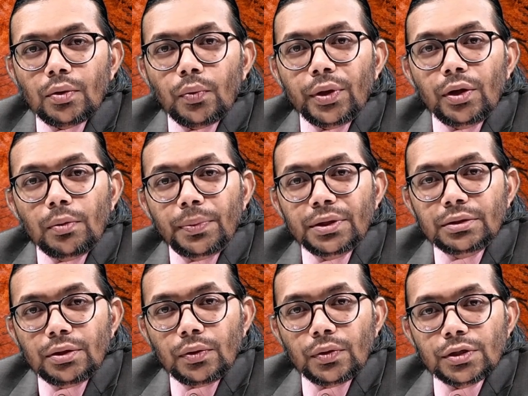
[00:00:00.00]
we
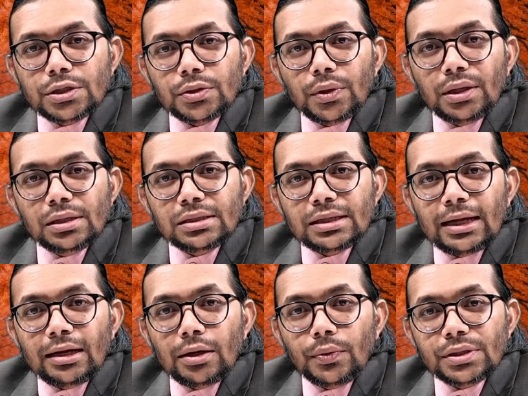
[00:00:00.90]
open doors to
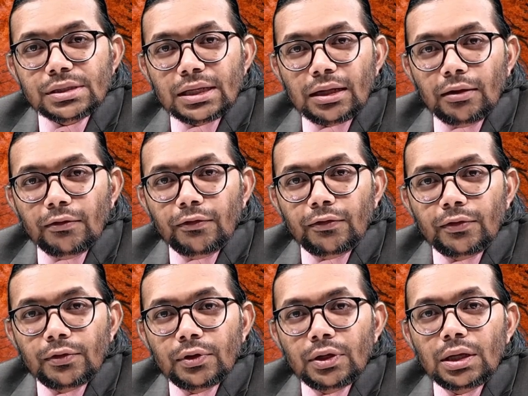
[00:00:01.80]
understand ourselves
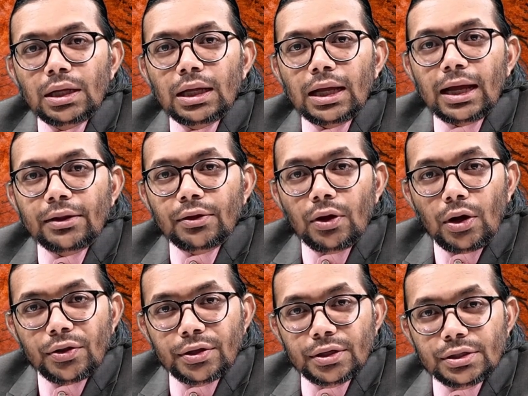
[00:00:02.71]
and
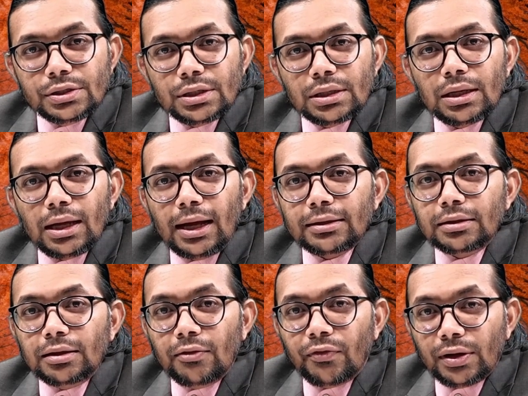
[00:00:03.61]
others
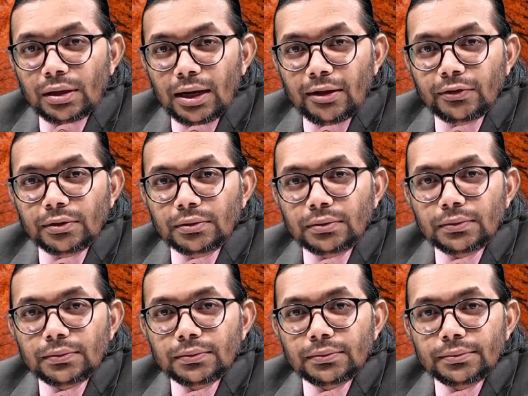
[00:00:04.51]
at a different level.
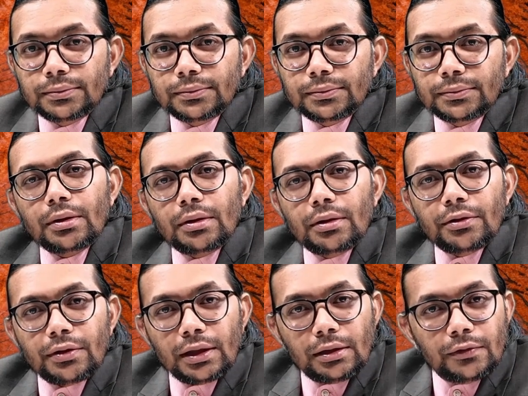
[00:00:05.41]

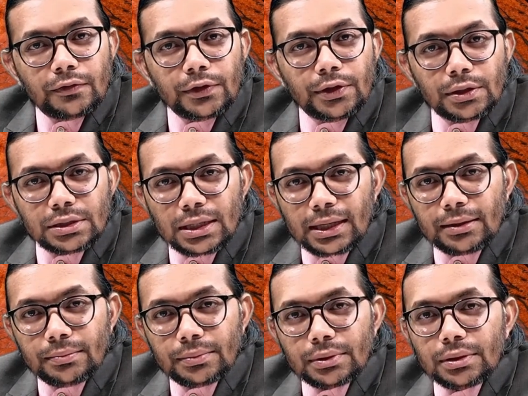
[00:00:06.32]
Thank you for your
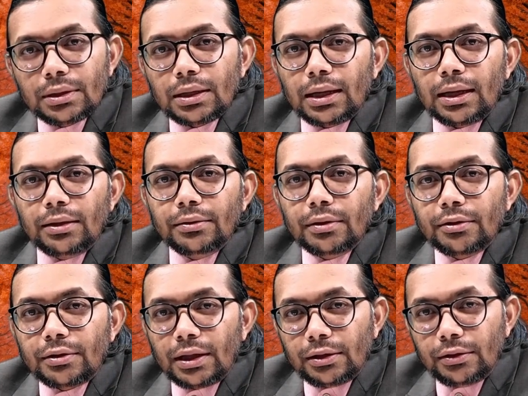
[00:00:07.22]
time and
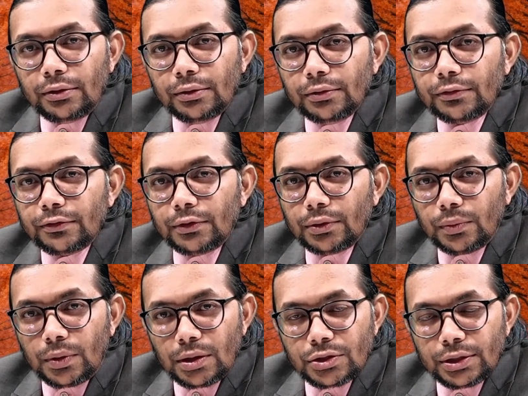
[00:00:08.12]
thank you for
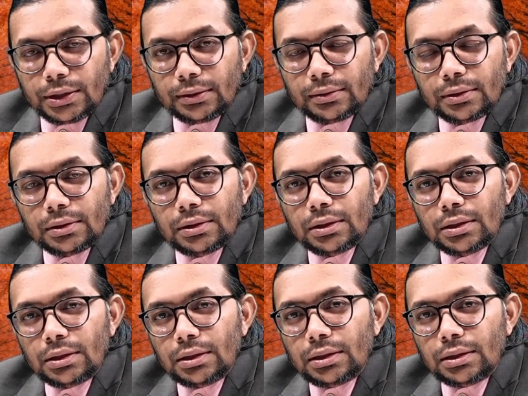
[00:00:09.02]
watching.
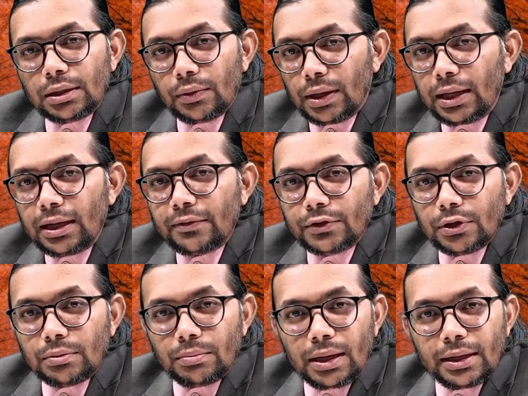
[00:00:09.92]
Now, I have
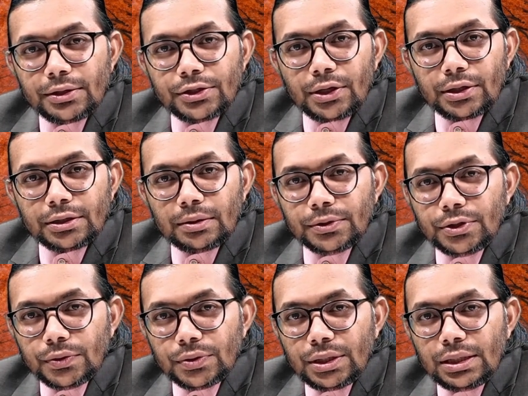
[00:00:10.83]
done my charitable
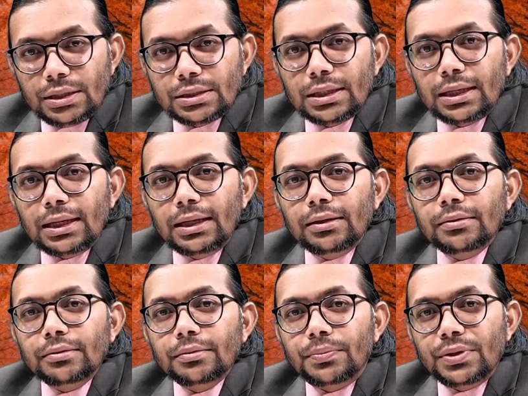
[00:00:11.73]
duties
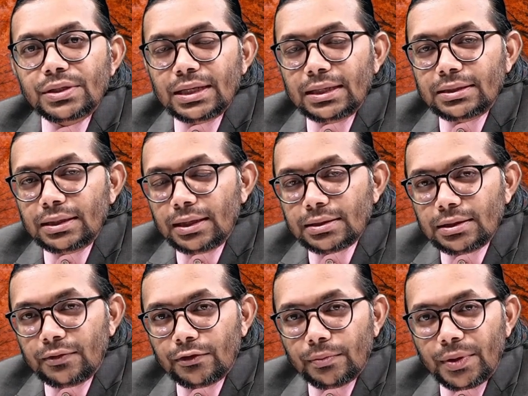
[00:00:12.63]
in presenting
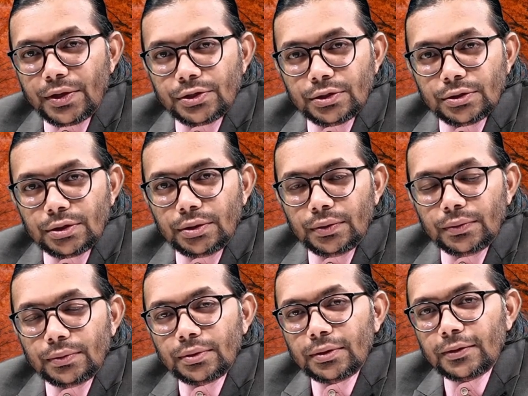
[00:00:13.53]
this information to you.